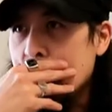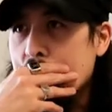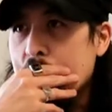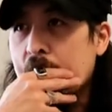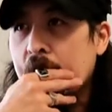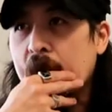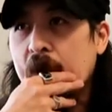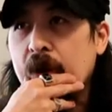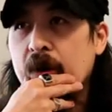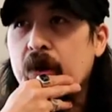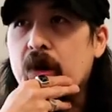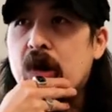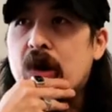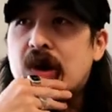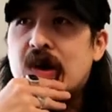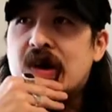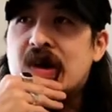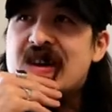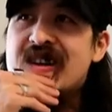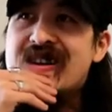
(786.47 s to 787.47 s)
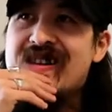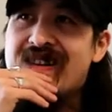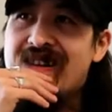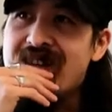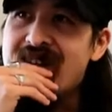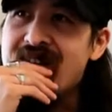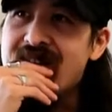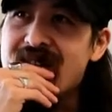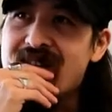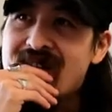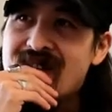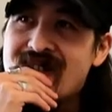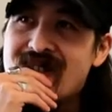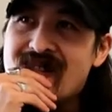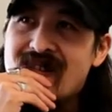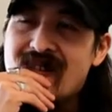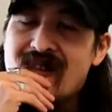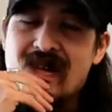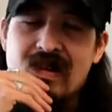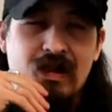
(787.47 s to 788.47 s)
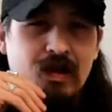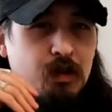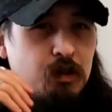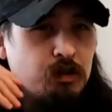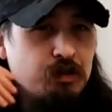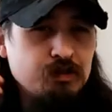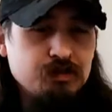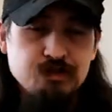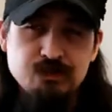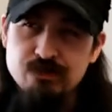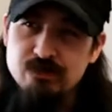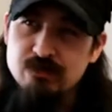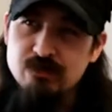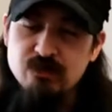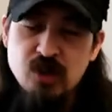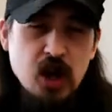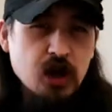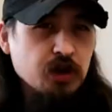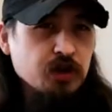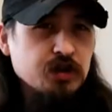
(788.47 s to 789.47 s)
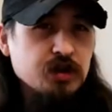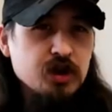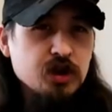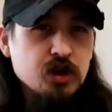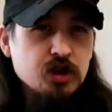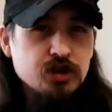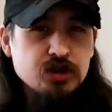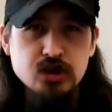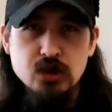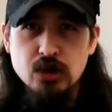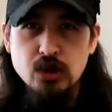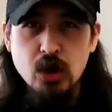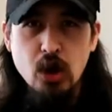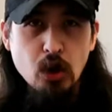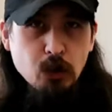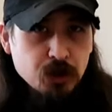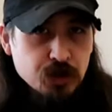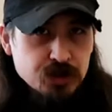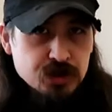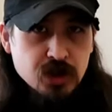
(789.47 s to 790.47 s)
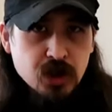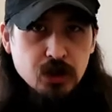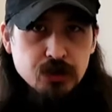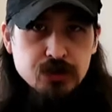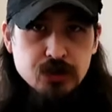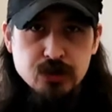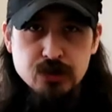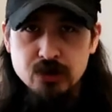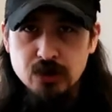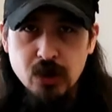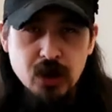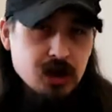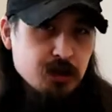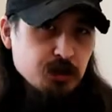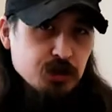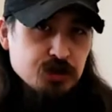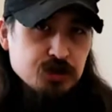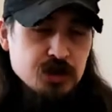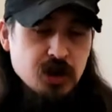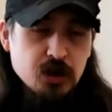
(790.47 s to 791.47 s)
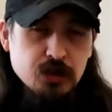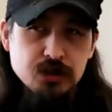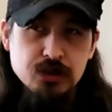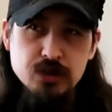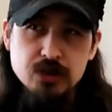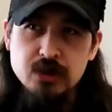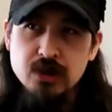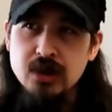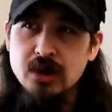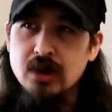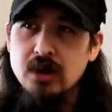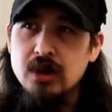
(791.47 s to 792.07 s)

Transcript: All right? Um, volunteer at your homeless shelters, your animal shelters.